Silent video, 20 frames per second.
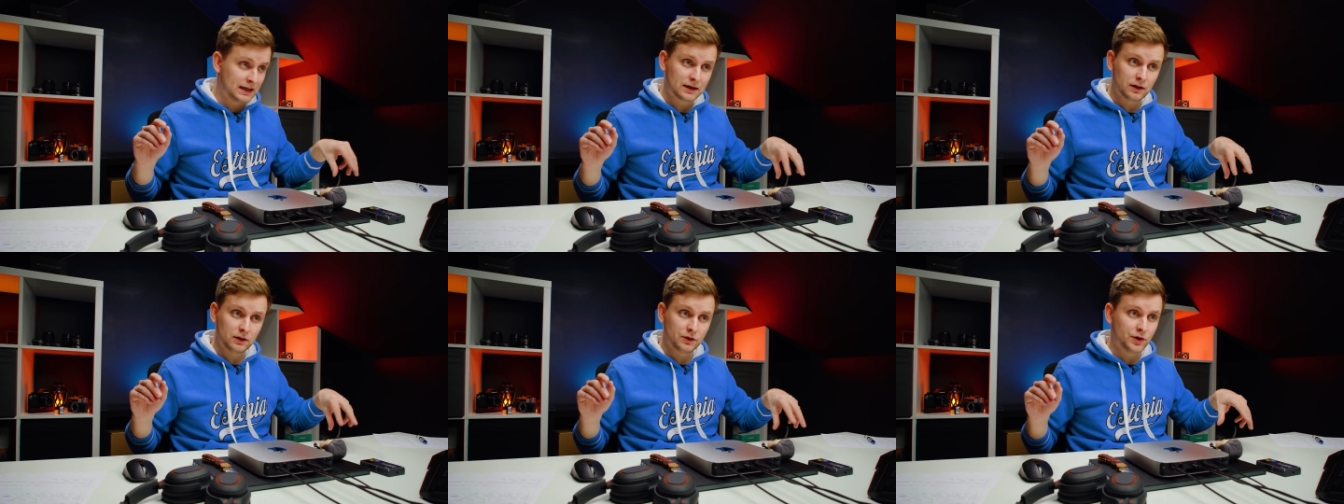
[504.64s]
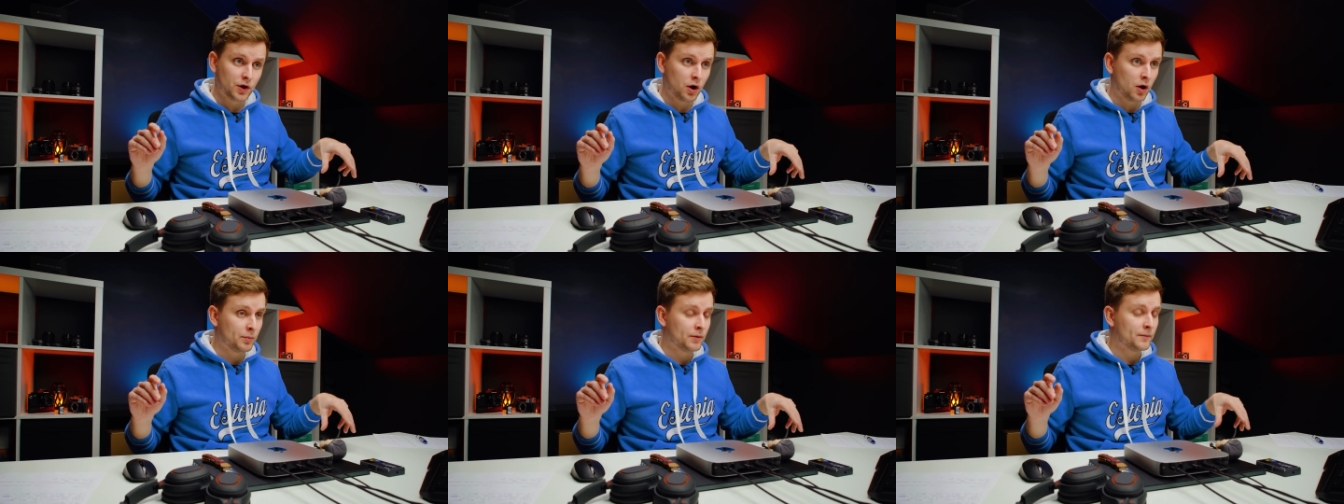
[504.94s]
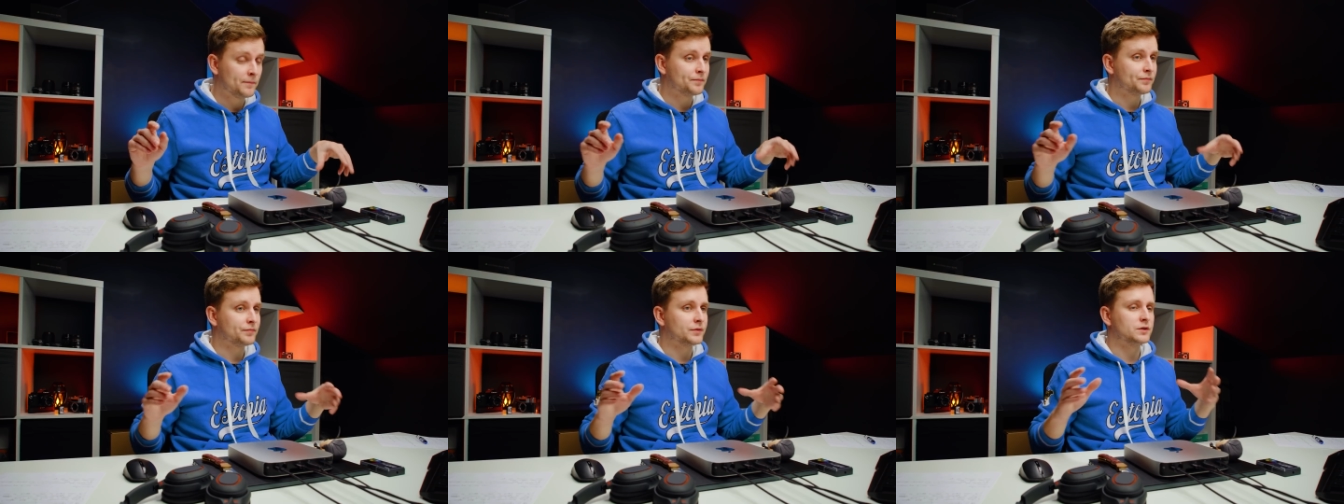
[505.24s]
little knob
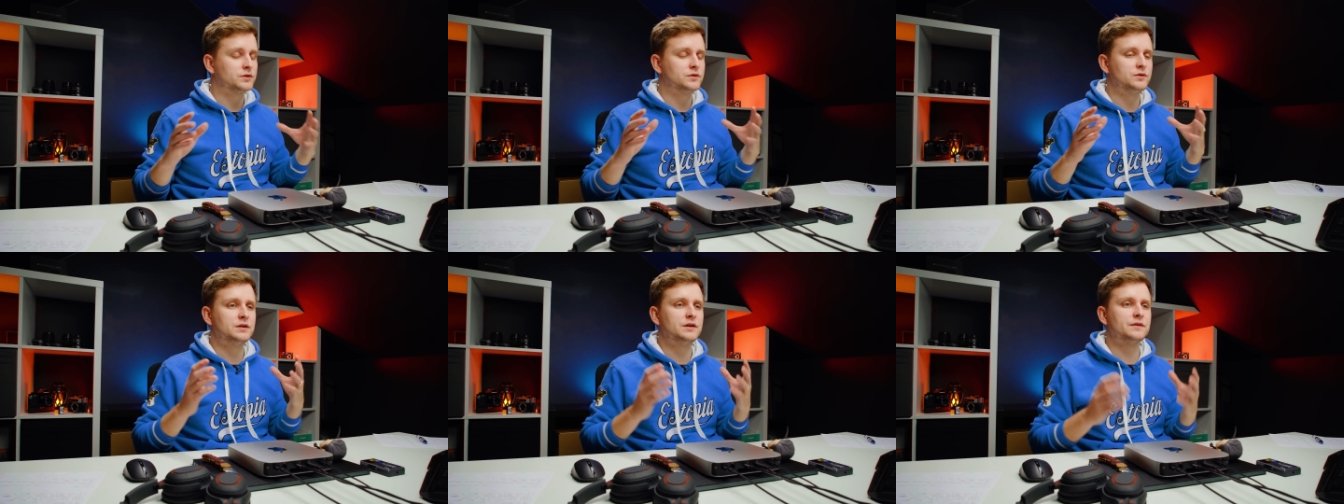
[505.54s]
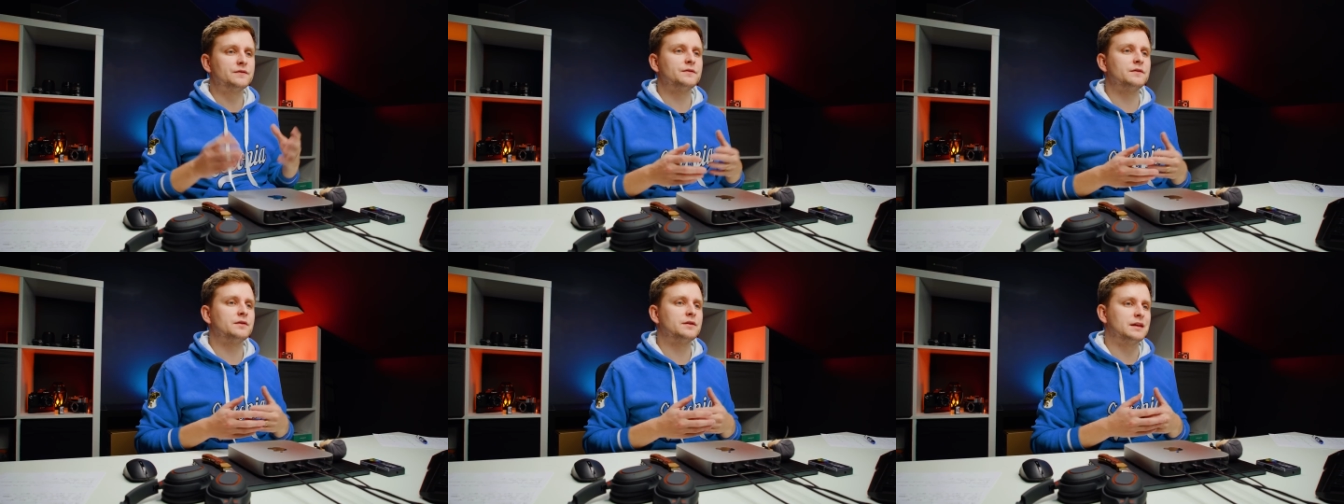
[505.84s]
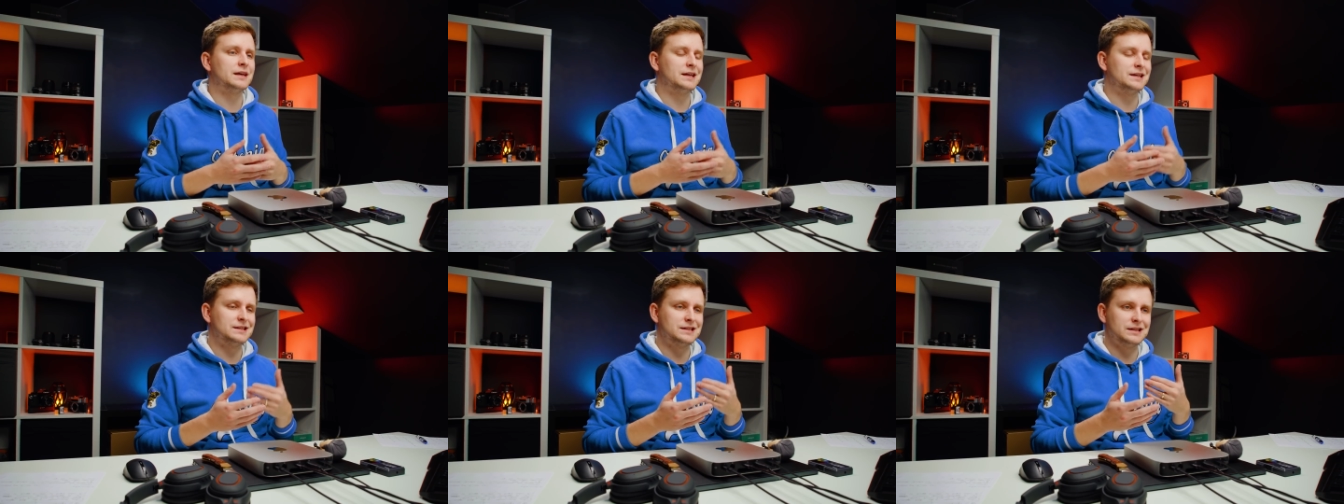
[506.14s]
to different
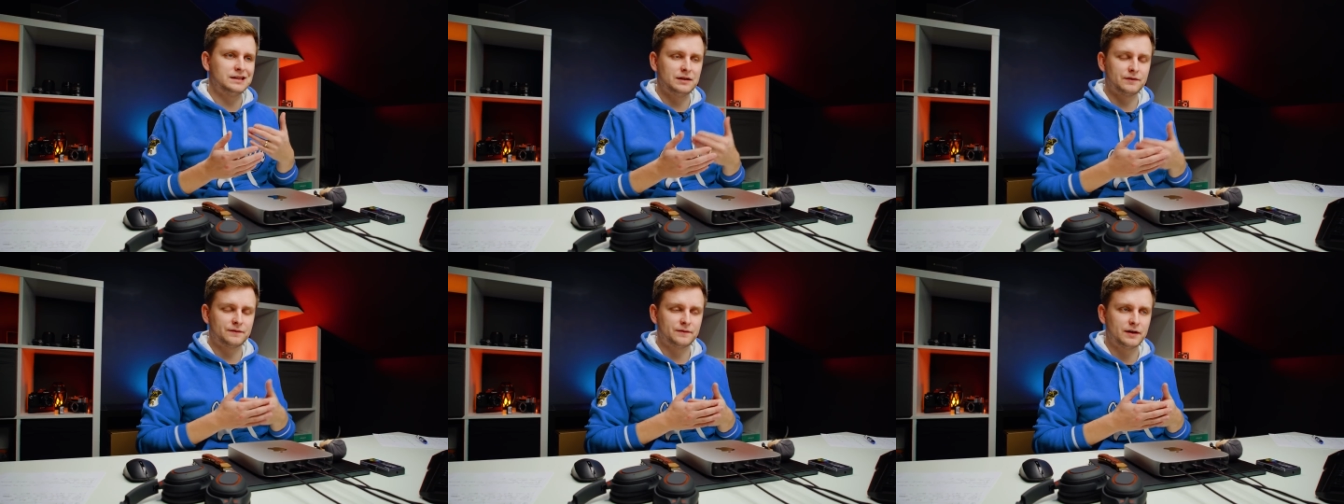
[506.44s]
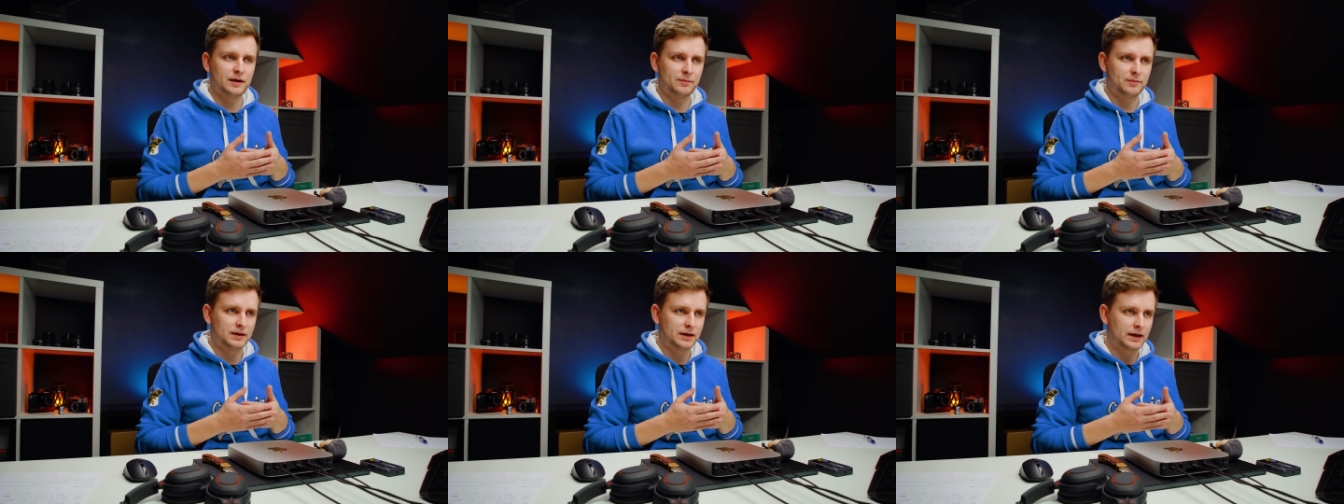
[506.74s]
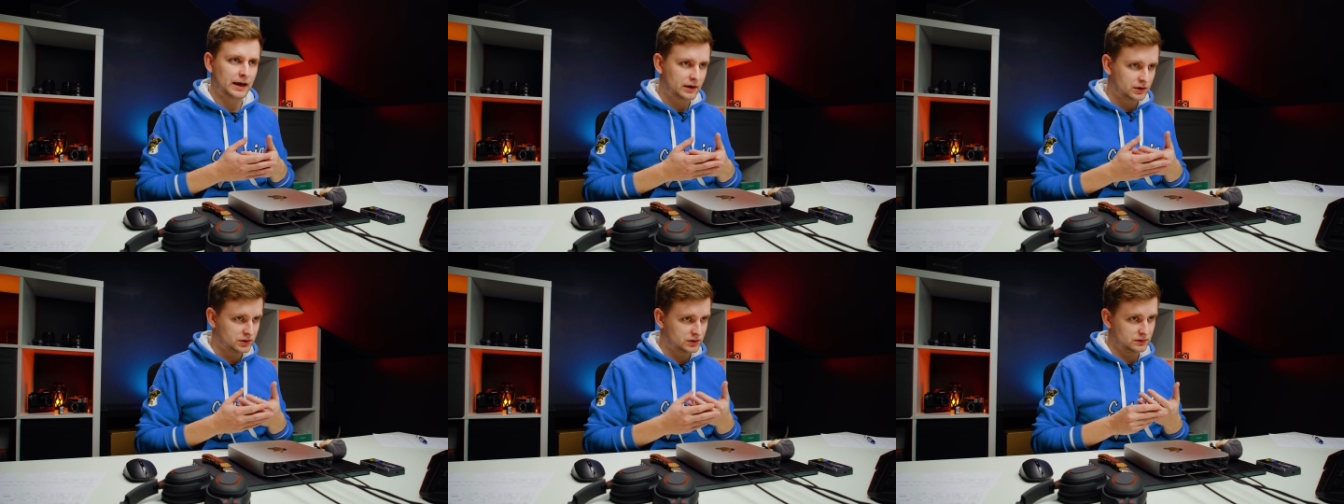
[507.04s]
things in different
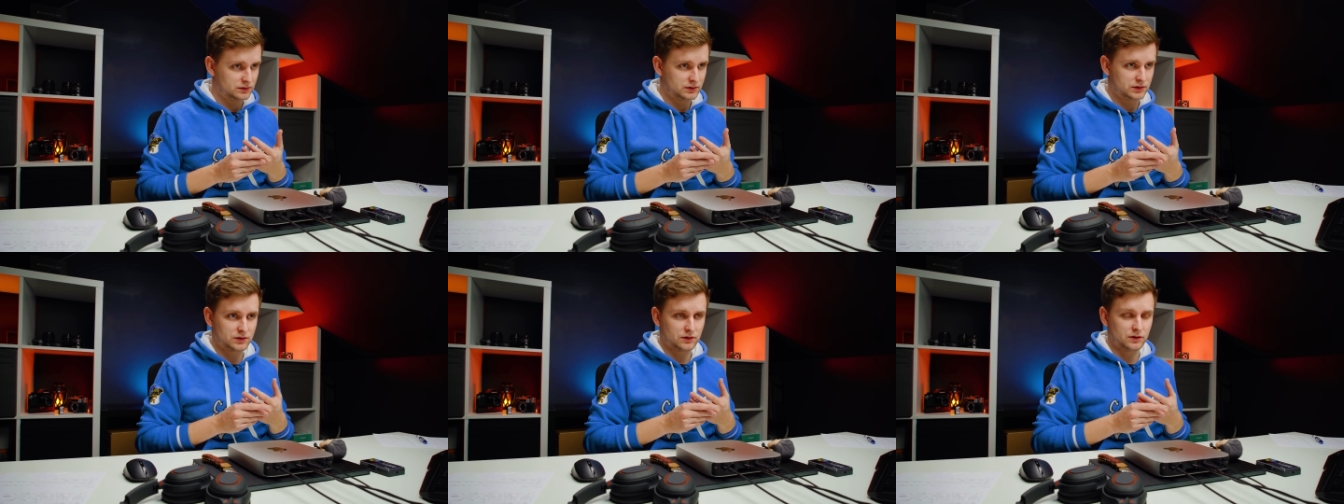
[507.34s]
applications.